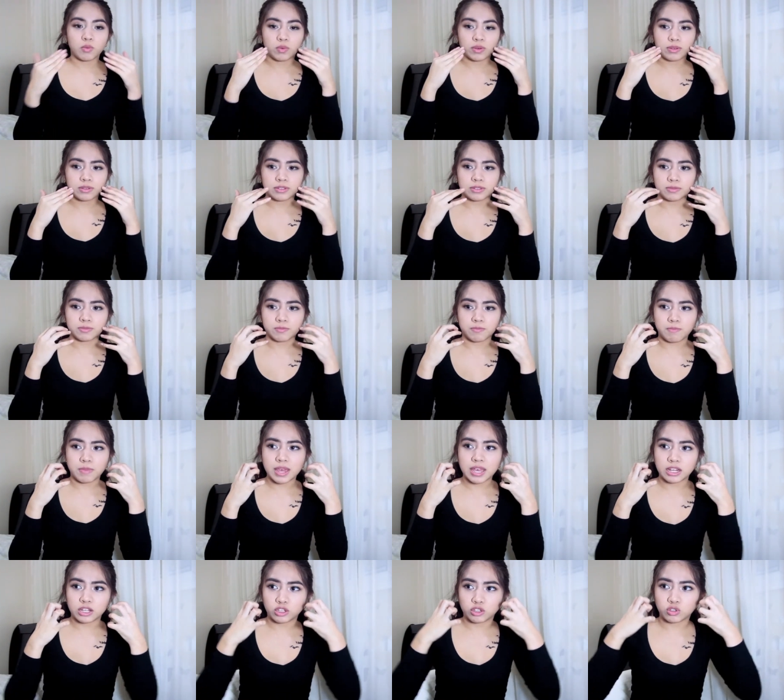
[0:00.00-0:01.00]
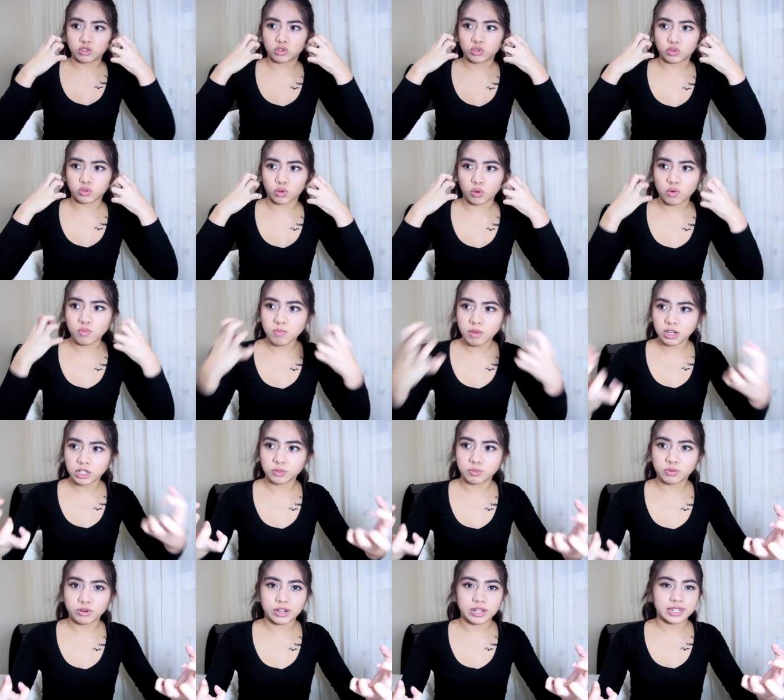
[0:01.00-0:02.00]
it was made so
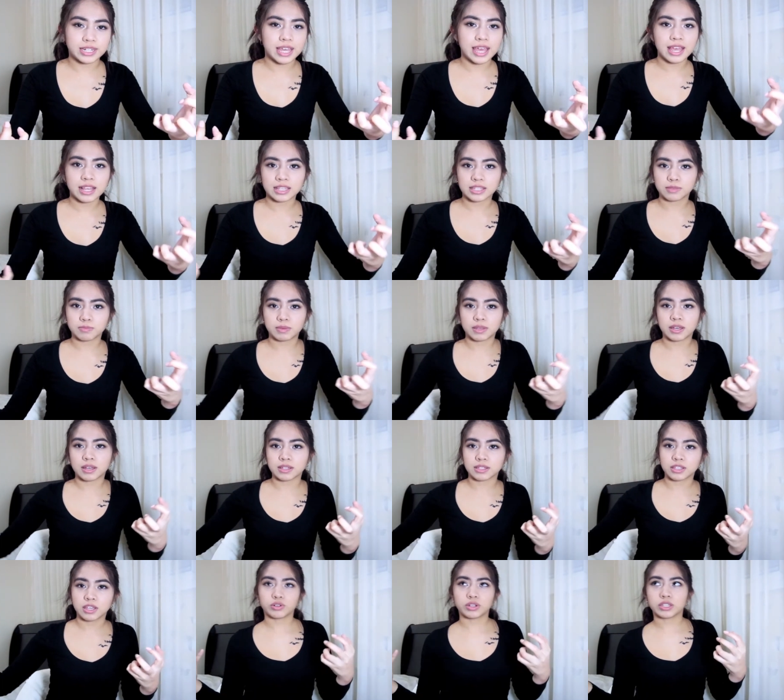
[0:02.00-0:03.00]
much more intense because